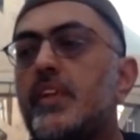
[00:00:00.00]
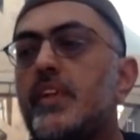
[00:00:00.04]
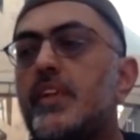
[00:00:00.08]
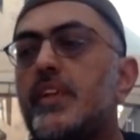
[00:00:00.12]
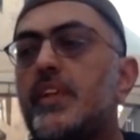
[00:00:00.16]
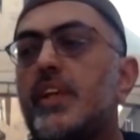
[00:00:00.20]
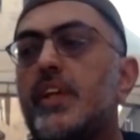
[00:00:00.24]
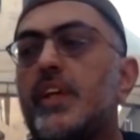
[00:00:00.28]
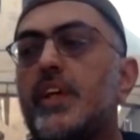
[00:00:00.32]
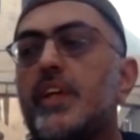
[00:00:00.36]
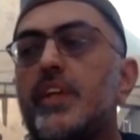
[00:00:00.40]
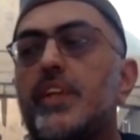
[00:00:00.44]

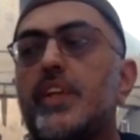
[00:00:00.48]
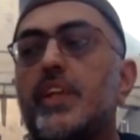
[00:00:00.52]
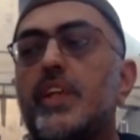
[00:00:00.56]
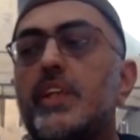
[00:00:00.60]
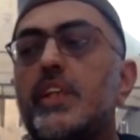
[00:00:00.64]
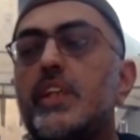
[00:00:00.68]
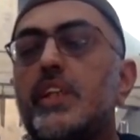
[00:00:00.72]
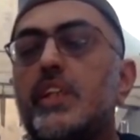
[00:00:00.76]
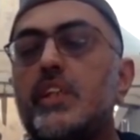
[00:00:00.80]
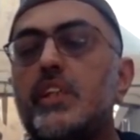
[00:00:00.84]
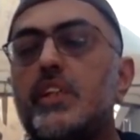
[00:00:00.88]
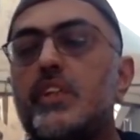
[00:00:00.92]
that
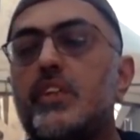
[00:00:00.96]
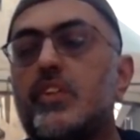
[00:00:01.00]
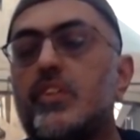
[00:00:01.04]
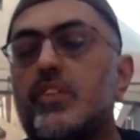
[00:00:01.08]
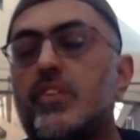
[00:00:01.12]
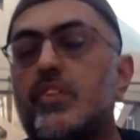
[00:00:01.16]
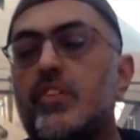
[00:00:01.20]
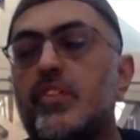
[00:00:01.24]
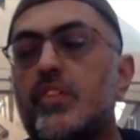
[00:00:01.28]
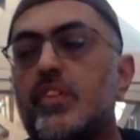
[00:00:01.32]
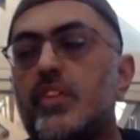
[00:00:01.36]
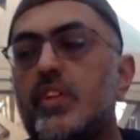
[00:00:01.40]
he
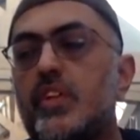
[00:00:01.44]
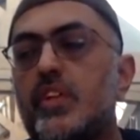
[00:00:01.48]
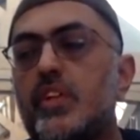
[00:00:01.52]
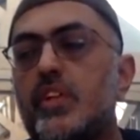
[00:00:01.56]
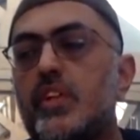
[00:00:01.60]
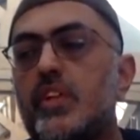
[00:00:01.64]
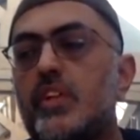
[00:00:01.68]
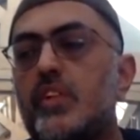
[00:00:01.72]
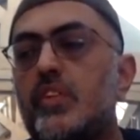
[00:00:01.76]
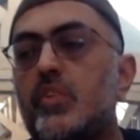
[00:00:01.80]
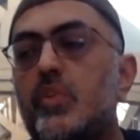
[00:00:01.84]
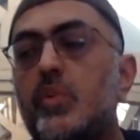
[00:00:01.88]
kills.
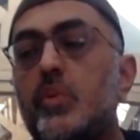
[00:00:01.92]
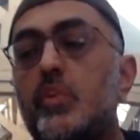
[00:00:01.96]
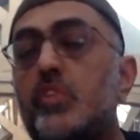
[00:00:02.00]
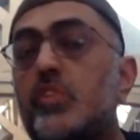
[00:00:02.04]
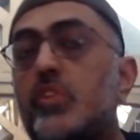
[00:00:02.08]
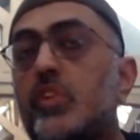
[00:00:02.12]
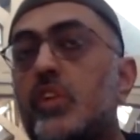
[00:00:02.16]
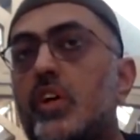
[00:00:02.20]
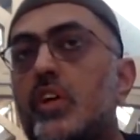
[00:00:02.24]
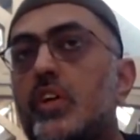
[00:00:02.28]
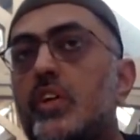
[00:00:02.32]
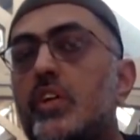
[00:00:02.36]
So his
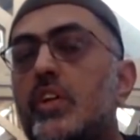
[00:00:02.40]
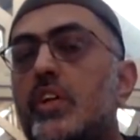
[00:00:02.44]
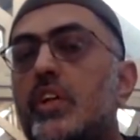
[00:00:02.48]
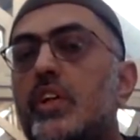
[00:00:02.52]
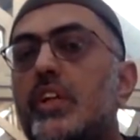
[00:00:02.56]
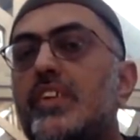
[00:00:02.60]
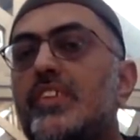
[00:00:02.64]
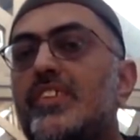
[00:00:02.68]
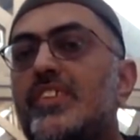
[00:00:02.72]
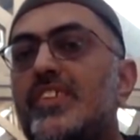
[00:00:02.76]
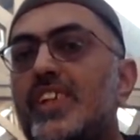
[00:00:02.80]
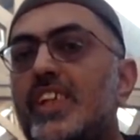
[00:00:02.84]

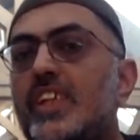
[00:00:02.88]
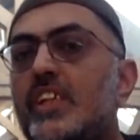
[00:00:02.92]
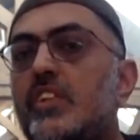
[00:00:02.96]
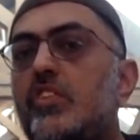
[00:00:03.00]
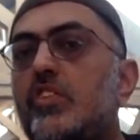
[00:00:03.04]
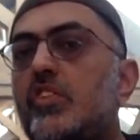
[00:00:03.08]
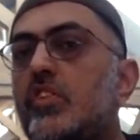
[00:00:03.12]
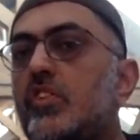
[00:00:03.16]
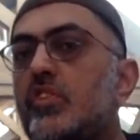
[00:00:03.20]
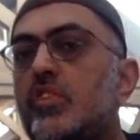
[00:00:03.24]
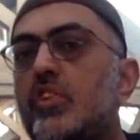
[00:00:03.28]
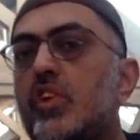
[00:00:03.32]

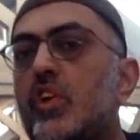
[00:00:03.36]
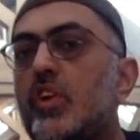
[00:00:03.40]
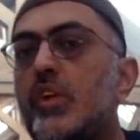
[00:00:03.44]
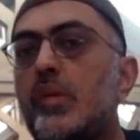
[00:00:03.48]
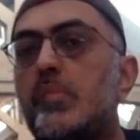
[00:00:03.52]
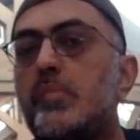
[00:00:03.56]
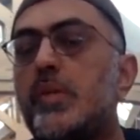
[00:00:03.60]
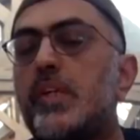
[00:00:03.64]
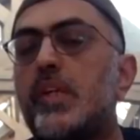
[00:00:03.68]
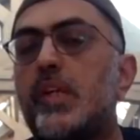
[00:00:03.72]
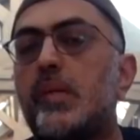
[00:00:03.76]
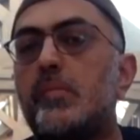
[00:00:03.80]
nature is not
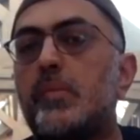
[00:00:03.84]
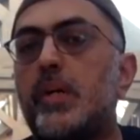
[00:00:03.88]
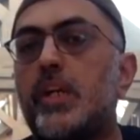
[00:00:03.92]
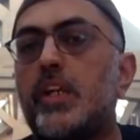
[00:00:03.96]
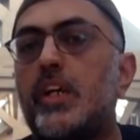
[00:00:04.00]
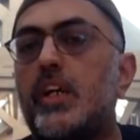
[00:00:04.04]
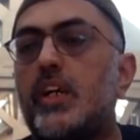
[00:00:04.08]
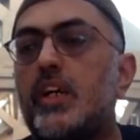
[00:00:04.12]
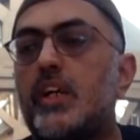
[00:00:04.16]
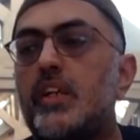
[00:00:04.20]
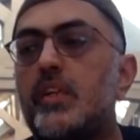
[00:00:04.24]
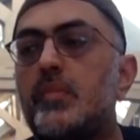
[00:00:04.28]
Nabi
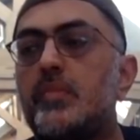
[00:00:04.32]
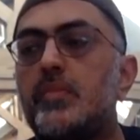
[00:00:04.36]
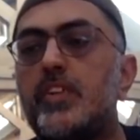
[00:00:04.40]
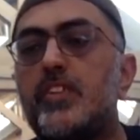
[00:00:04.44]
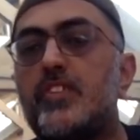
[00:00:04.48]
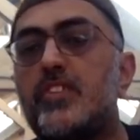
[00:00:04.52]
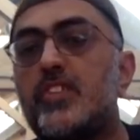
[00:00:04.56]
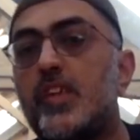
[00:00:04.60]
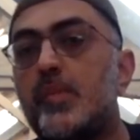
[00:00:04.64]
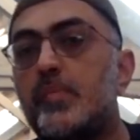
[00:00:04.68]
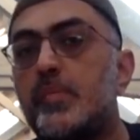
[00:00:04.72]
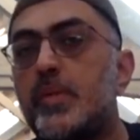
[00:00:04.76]
al-Malahim,
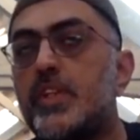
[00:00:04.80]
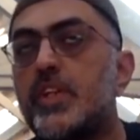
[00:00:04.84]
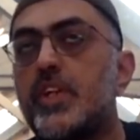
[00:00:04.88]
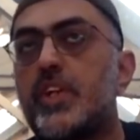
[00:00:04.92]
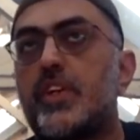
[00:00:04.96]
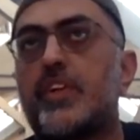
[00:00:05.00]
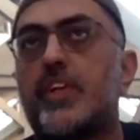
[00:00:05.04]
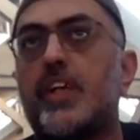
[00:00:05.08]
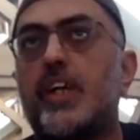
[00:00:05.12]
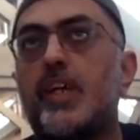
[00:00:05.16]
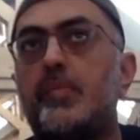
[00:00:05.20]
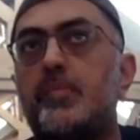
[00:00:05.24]
it's Nabi
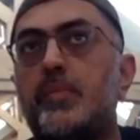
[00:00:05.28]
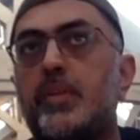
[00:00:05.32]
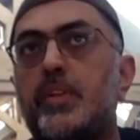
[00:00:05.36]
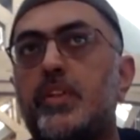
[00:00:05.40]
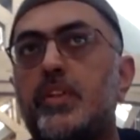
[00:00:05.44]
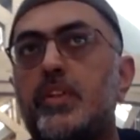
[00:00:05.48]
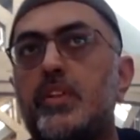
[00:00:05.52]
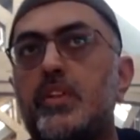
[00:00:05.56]
al-Rahmah.